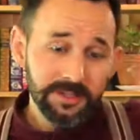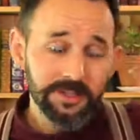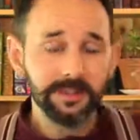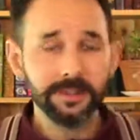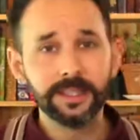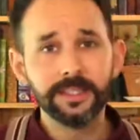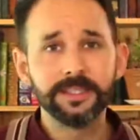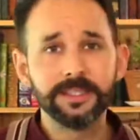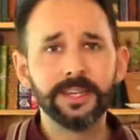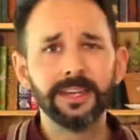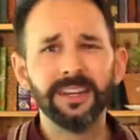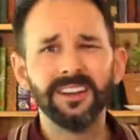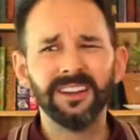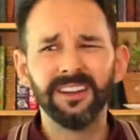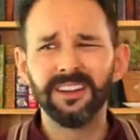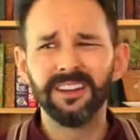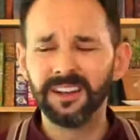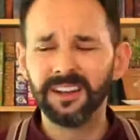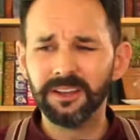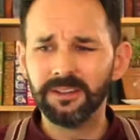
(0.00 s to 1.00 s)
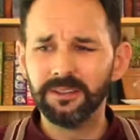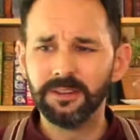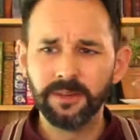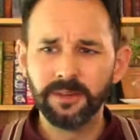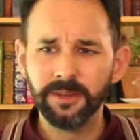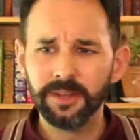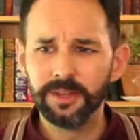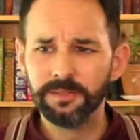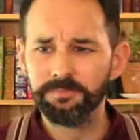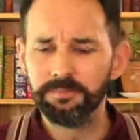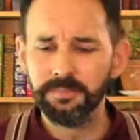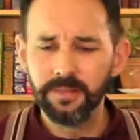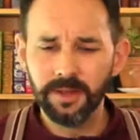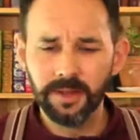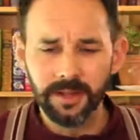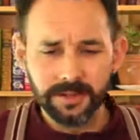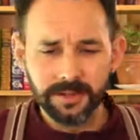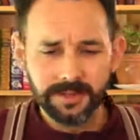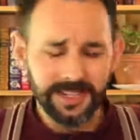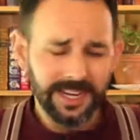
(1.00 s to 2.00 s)
And they say, I don't know, I'm a
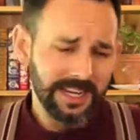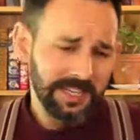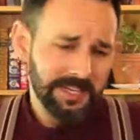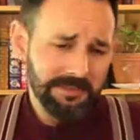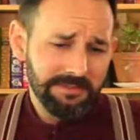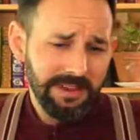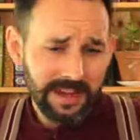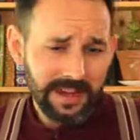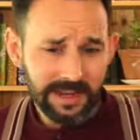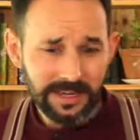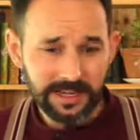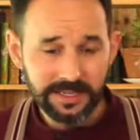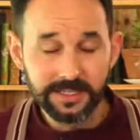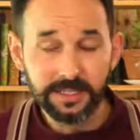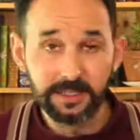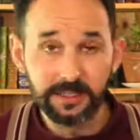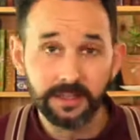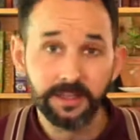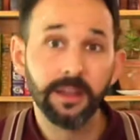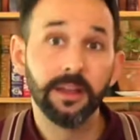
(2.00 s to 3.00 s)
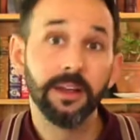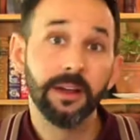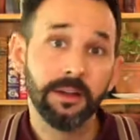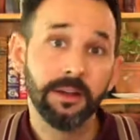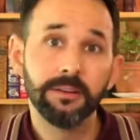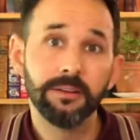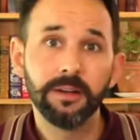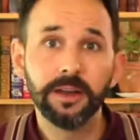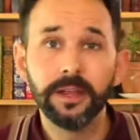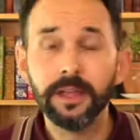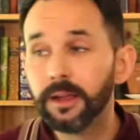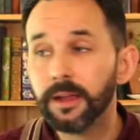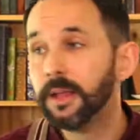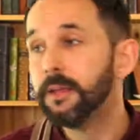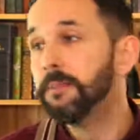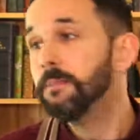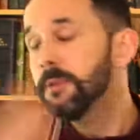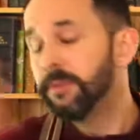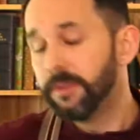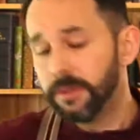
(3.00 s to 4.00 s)
data analyst. And you go, oh, great, okay,
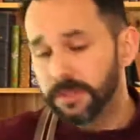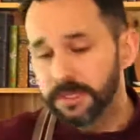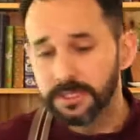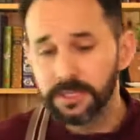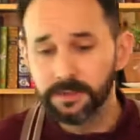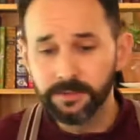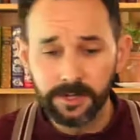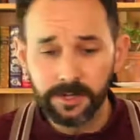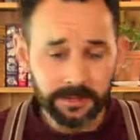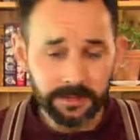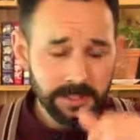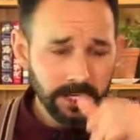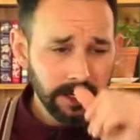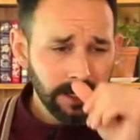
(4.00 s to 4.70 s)
move on to someone else.